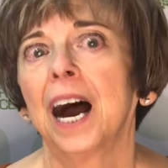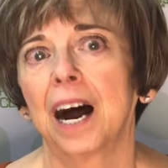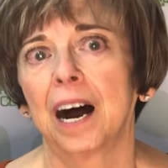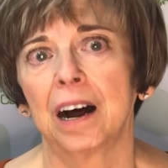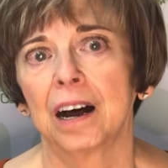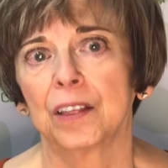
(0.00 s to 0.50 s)

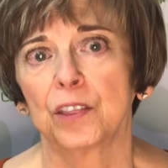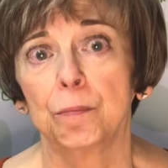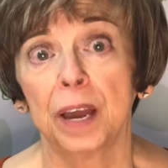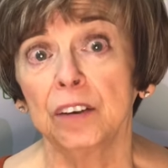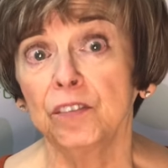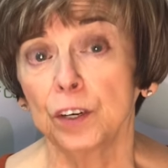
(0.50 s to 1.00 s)
Uh, the
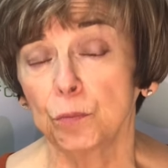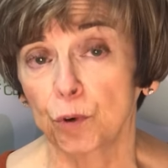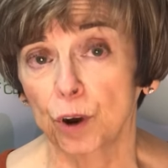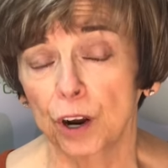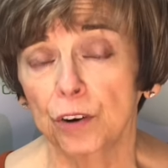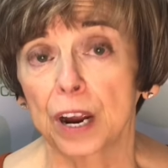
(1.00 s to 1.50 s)
MedFit
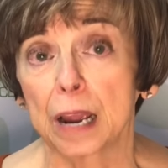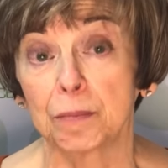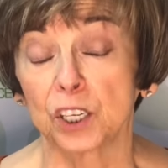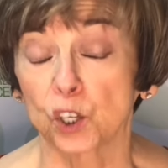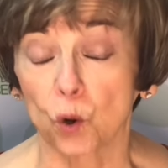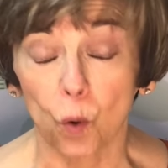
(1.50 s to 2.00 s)
program
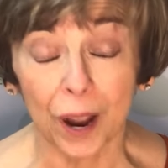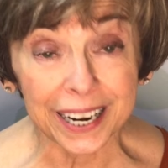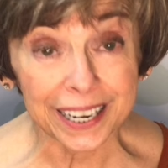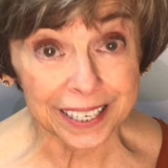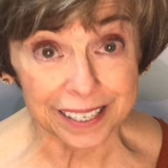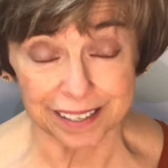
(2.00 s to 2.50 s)
is quite
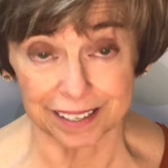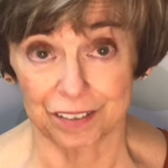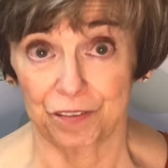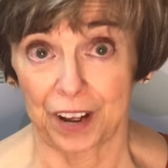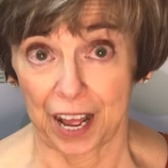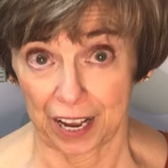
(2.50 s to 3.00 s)
easy to
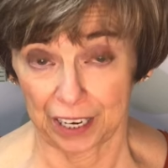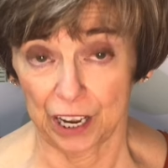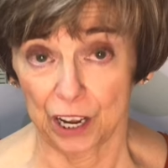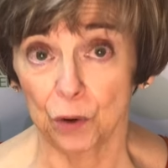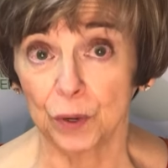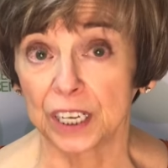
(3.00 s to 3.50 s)

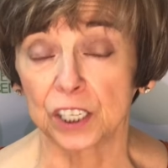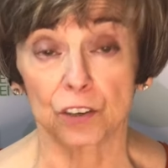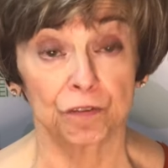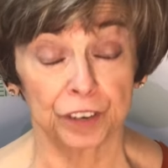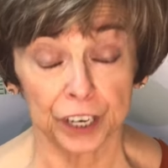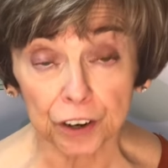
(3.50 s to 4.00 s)
follow. It's a
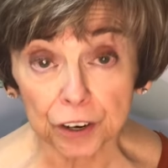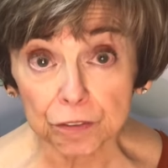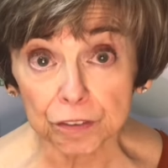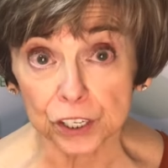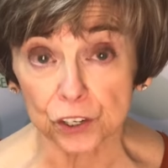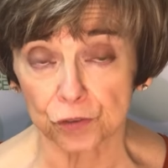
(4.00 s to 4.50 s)
very
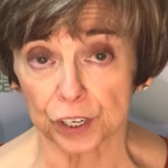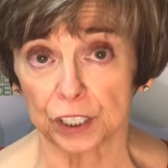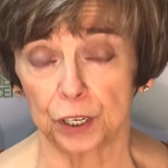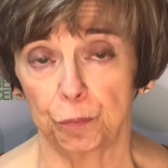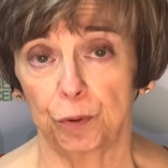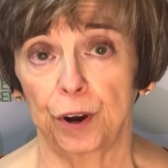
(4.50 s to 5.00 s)

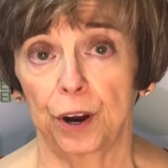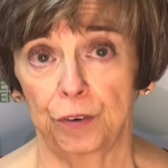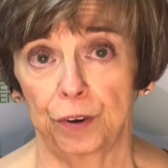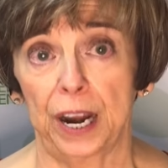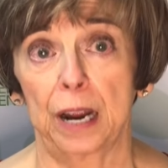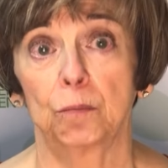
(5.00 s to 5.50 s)
restricted
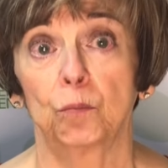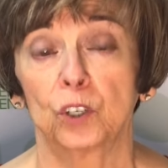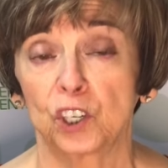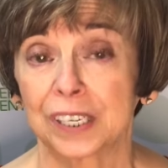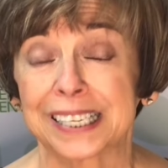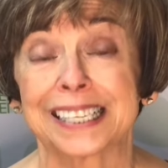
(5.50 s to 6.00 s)
program,
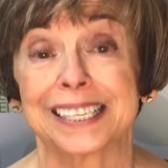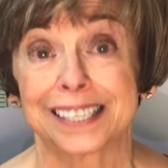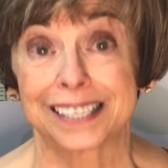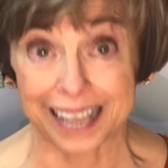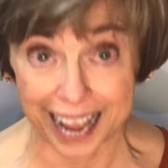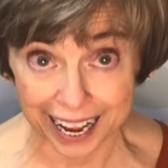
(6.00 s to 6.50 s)
which is
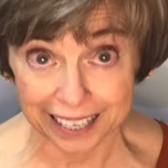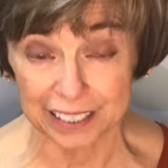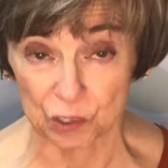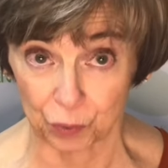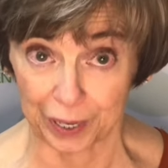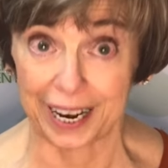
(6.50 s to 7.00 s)
exactly
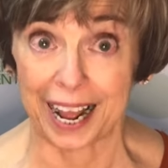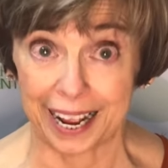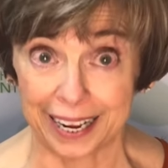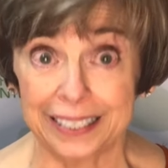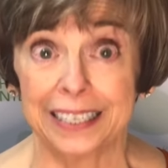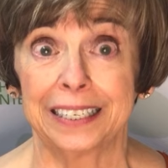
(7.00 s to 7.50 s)
what
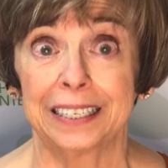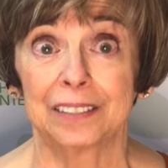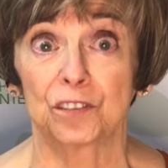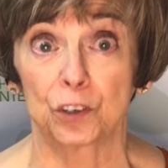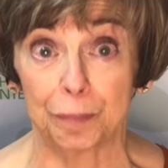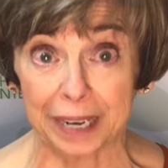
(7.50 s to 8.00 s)
I needed
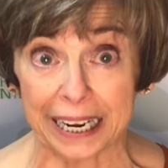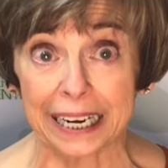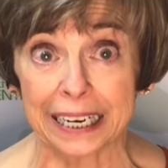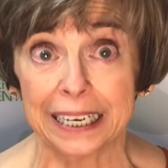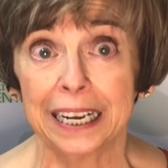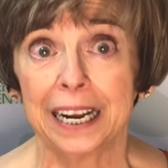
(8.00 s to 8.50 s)
for
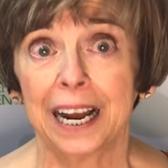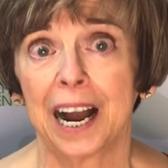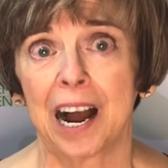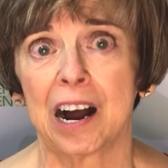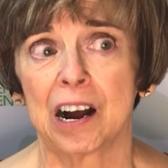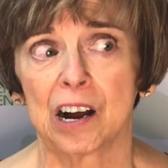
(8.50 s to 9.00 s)
me
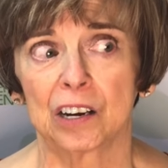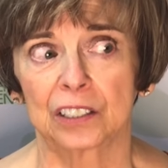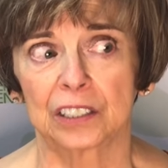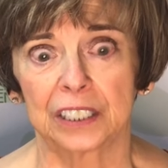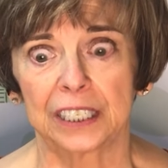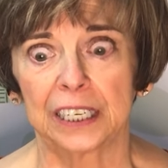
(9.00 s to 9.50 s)
uh,
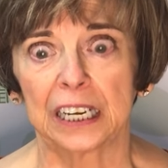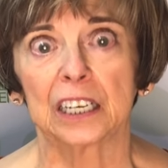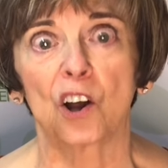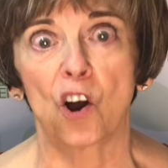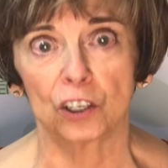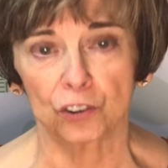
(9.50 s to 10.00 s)
to get
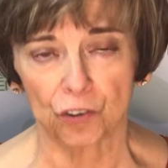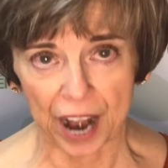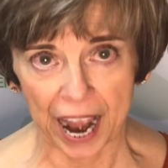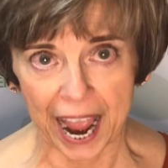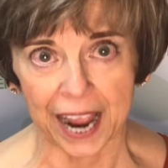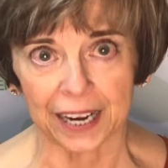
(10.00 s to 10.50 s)
on
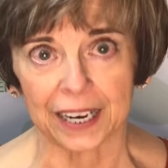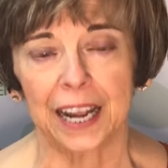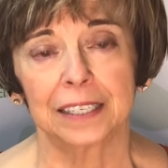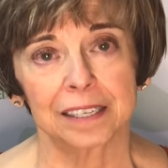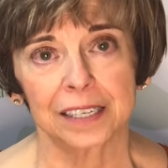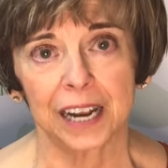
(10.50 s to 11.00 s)
track
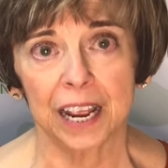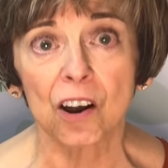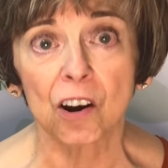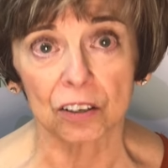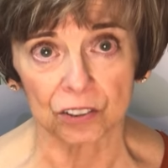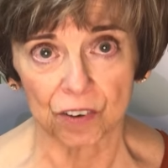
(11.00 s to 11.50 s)
and to stay
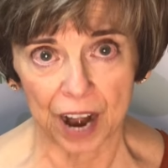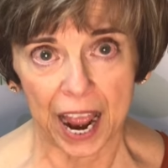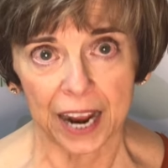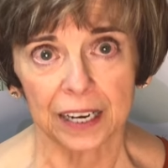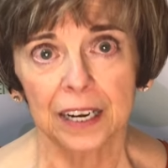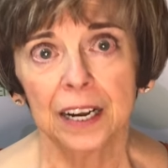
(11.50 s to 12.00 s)
on
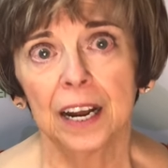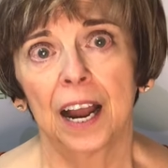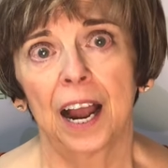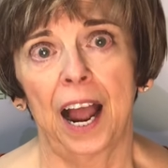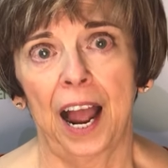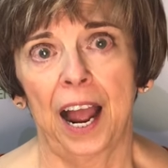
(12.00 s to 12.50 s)
track.
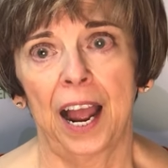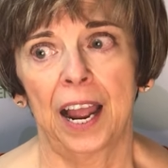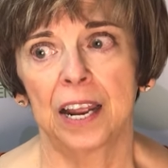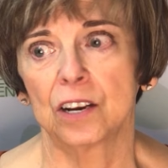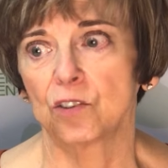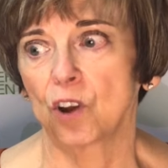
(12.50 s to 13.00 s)

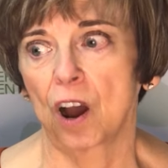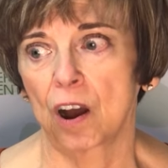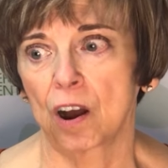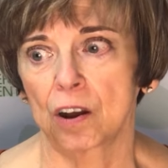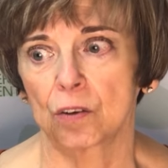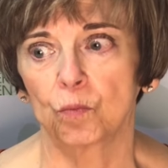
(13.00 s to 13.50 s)
I
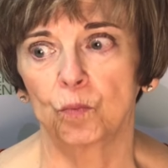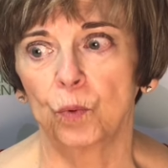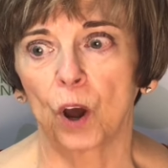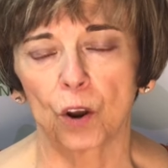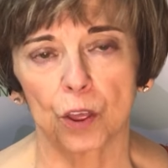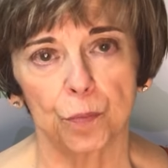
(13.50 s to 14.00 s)
uh, went
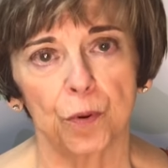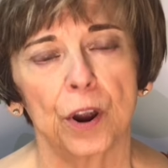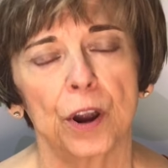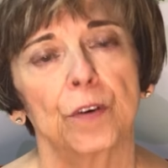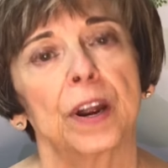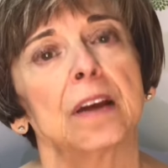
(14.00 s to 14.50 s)
on the
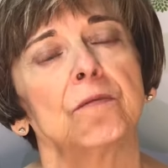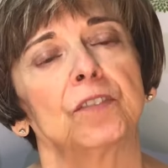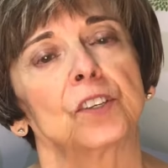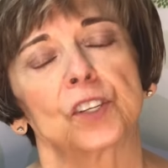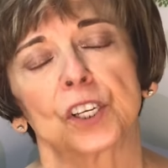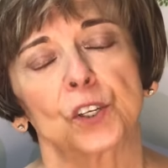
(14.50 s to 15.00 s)
program for
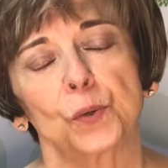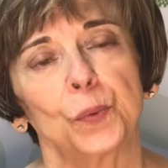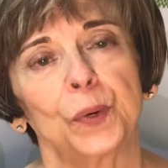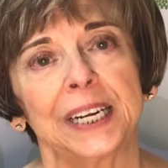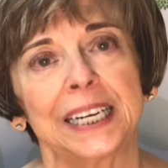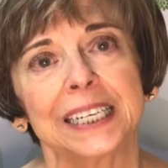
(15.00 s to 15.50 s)
six
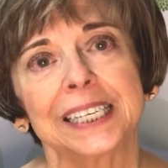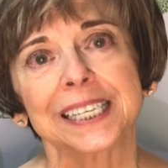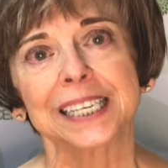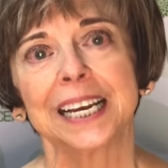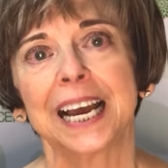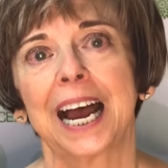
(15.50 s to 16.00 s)
weeks.
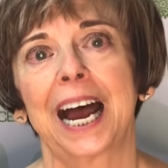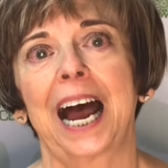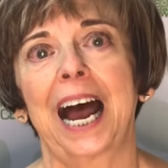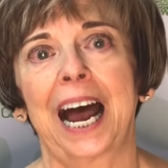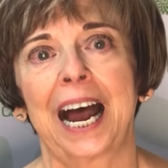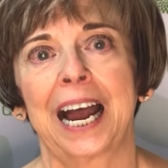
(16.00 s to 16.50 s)

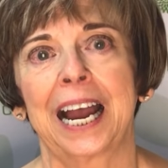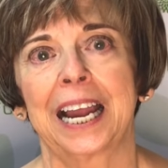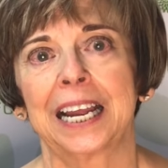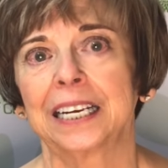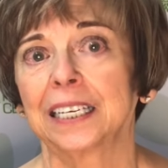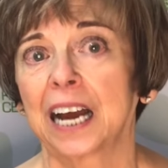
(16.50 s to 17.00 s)

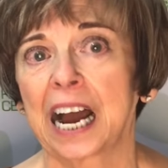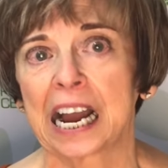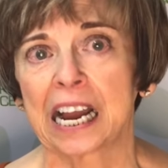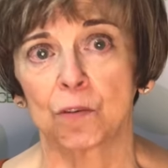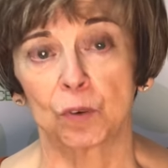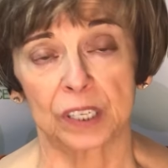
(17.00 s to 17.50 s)
I,
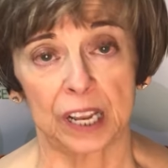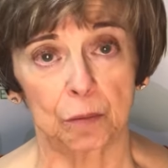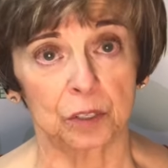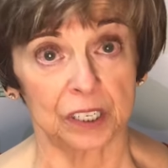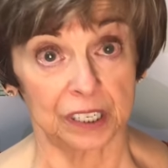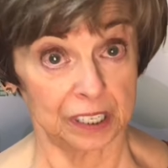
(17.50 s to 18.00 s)
I was able
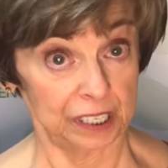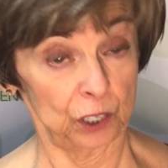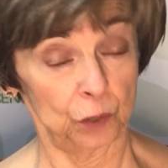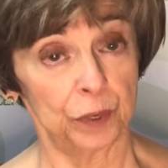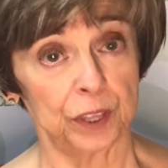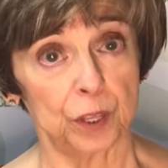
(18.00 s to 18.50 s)
to stick
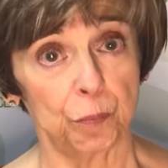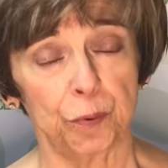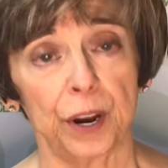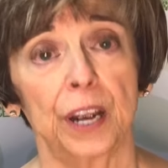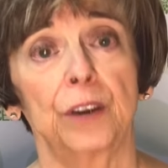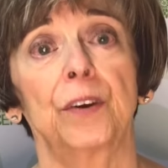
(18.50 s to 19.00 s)
with the
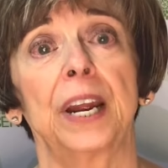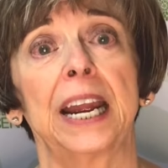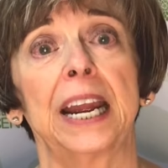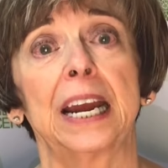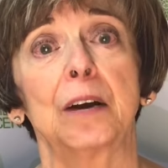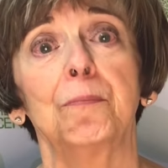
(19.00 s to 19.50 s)

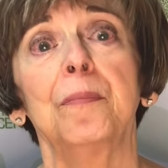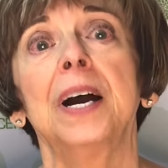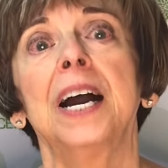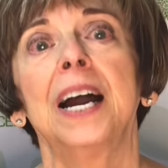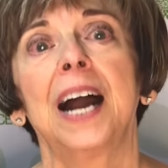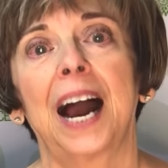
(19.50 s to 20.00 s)
program.
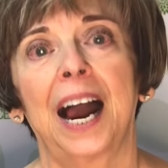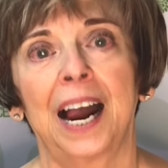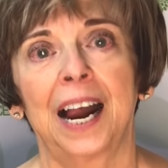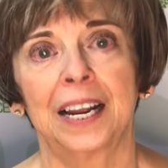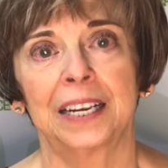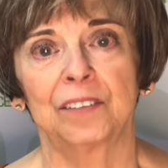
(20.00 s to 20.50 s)

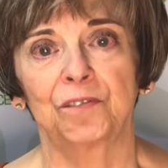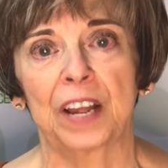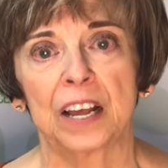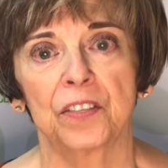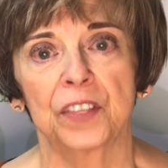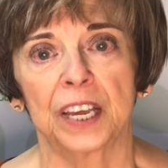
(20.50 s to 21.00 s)
I
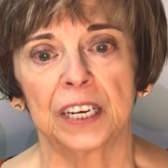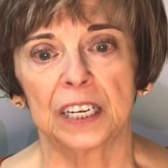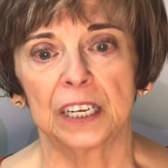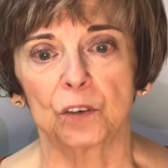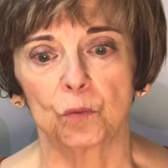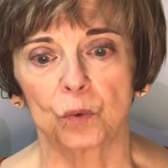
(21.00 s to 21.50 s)
found that
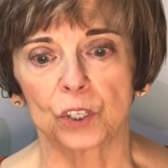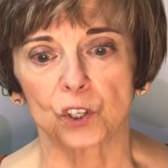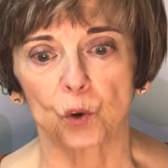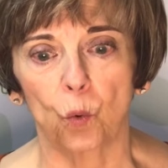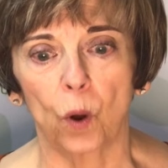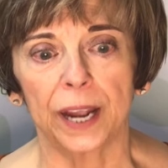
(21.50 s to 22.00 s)
it was
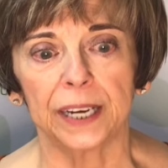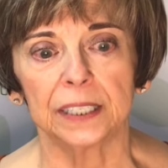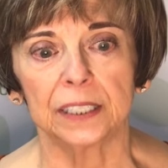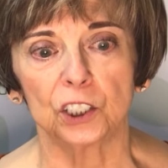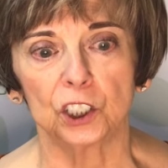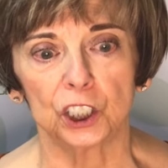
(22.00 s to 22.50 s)

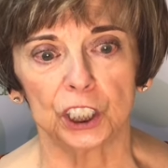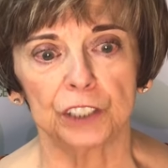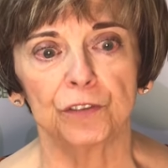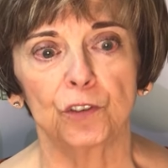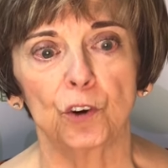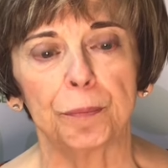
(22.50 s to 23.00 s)
quite good
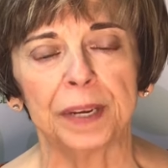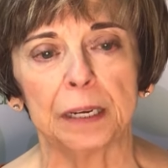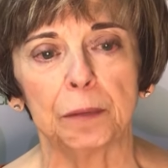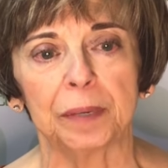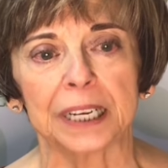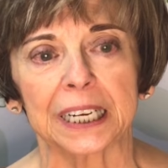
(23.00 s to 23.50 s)
for me
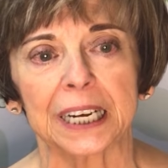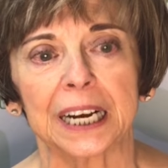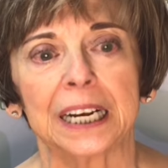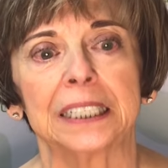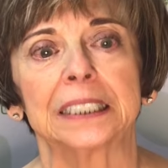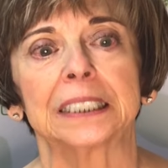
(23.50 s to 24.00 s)

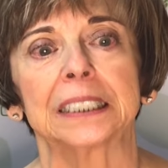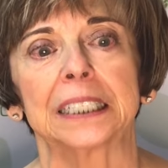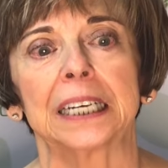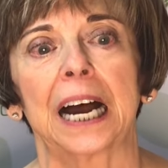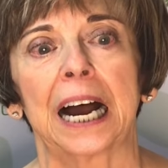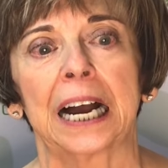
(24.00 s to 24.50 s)
because
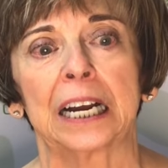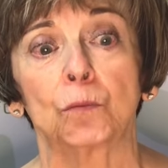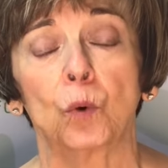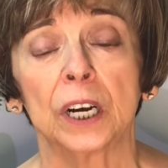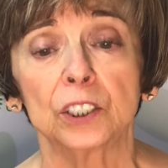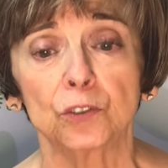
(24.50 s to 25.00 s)
I
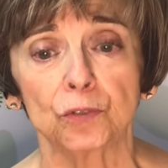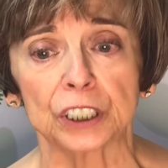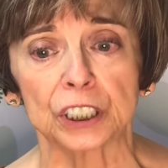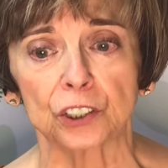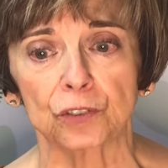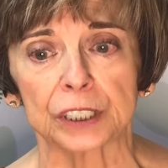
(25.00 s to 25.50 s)
was
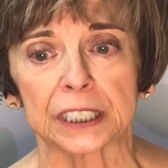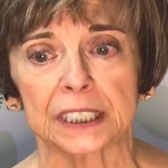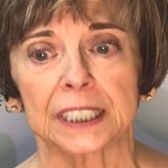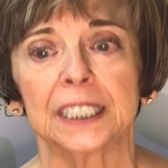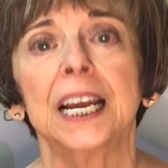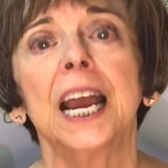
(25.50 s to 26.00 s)

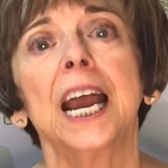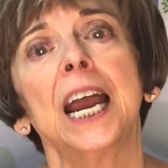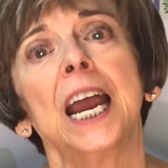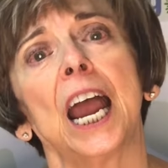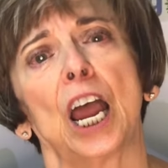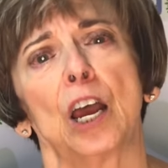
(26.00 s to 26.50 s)
restricted
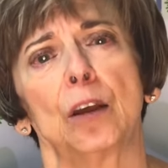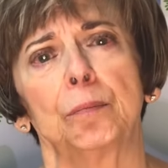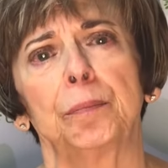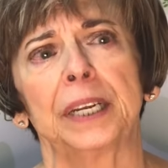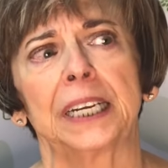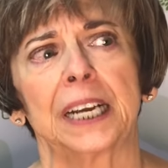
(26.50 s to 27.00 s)
and
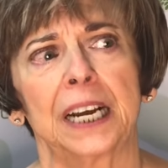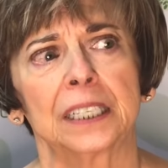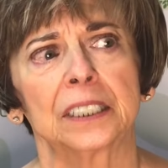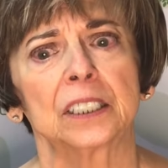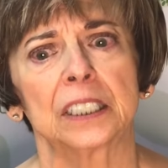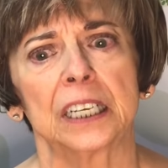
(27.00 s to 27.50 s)

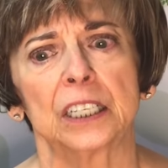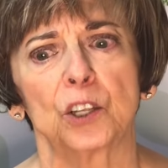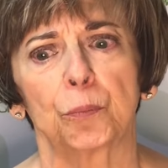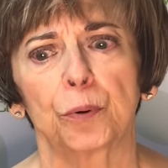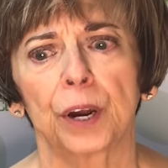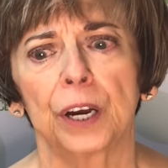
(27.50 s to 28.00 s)
because the
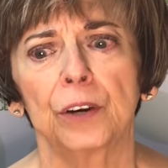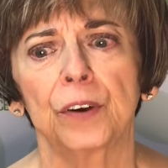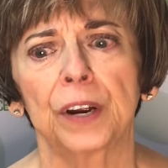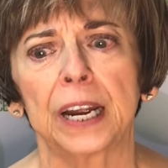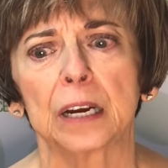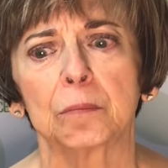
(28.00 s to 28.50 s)

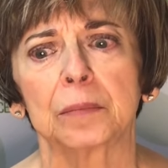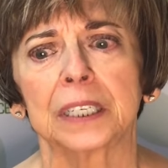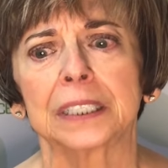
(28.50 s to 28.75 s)
program